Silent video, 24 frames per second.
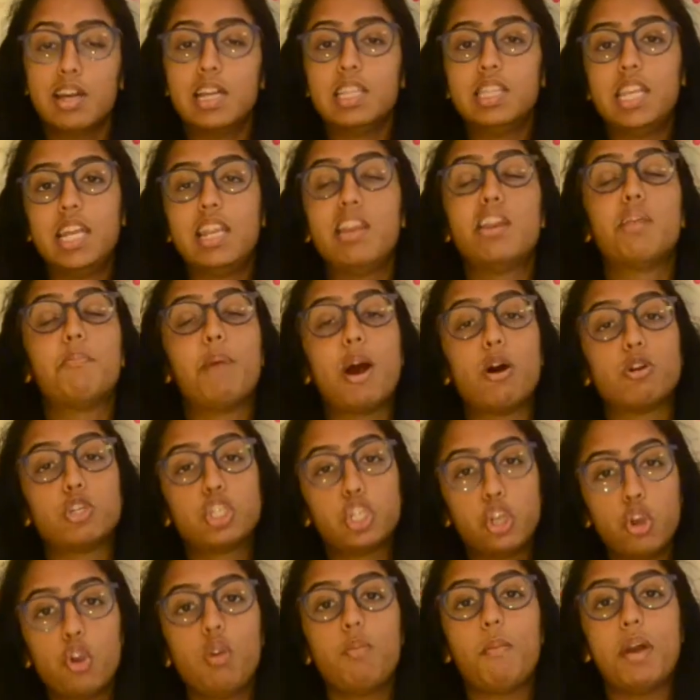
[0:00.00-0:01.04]
They need about
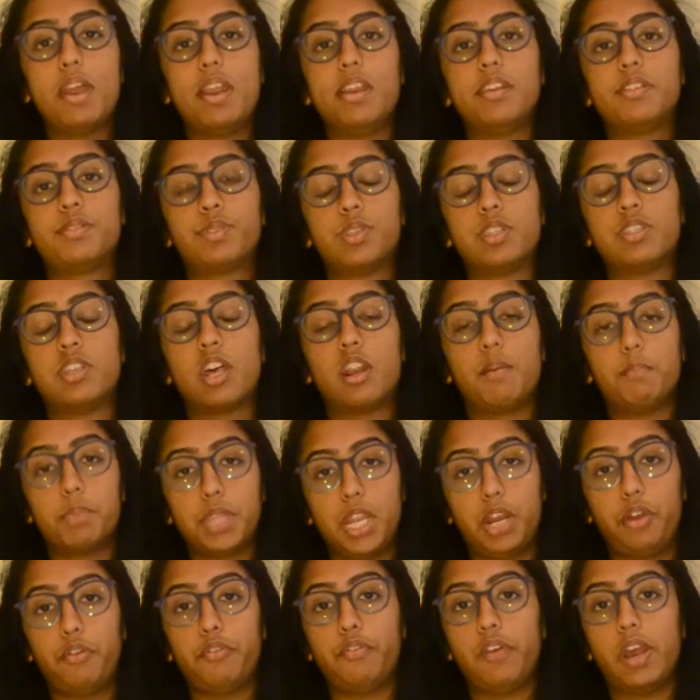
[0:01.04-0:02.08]
2 minutes to set up
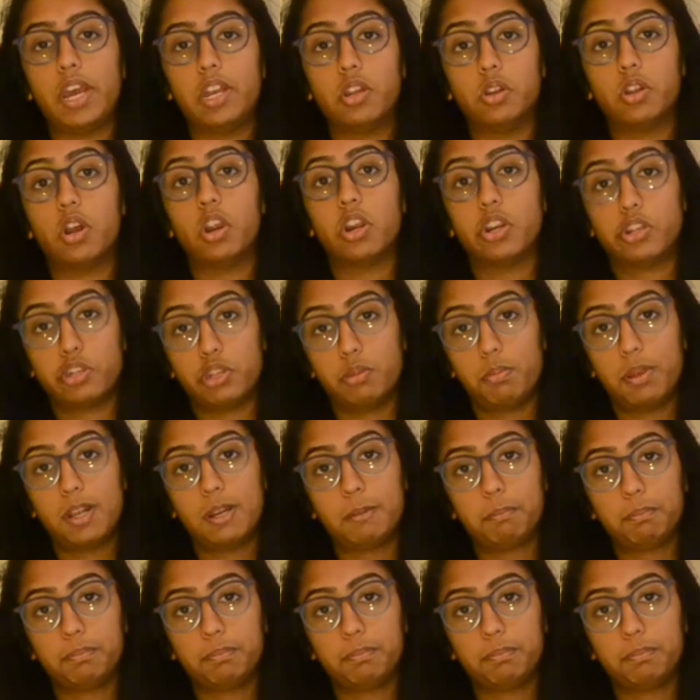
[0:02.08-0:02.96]
their final argument.